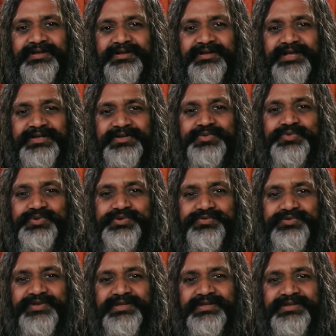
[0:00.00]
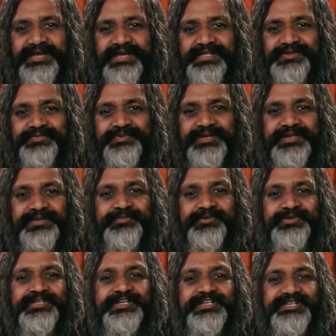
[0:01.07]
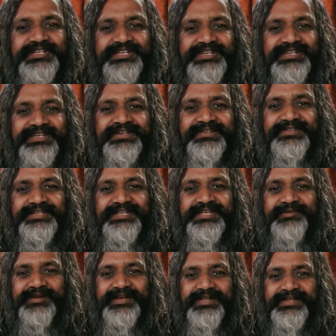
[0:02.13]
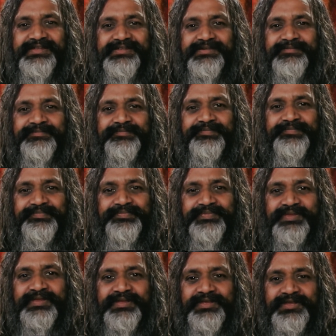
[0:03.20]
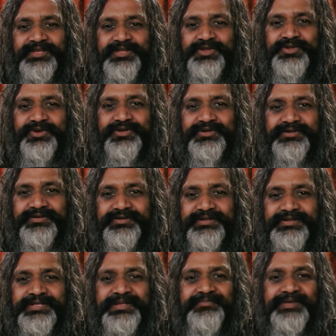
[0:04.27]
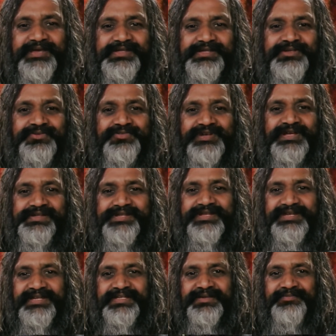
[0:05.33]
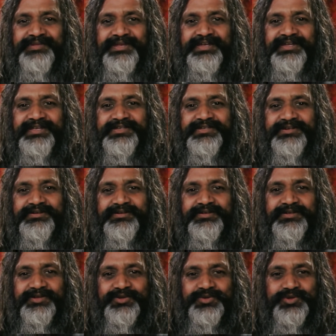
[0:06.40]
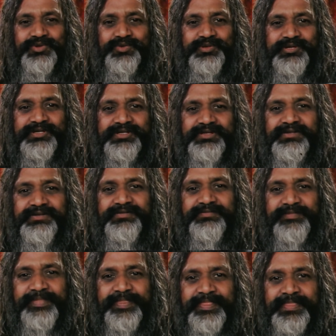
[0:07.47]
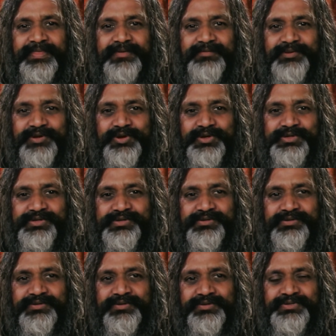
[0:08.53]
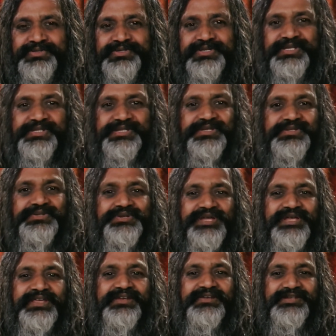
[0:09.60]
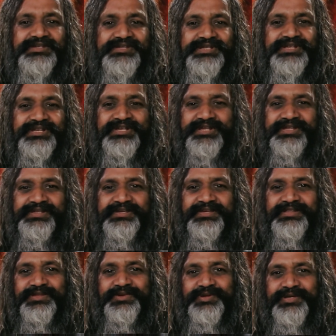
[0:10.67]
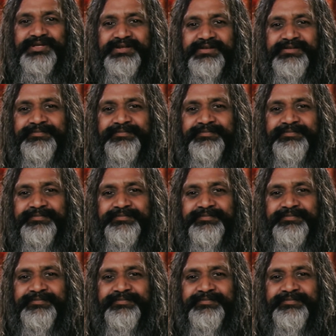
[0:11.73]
at whose feet I spent about 13 years in the Himalayas, he taught the same message of transcendental meditation to the world because stress and strain is increasing in the world.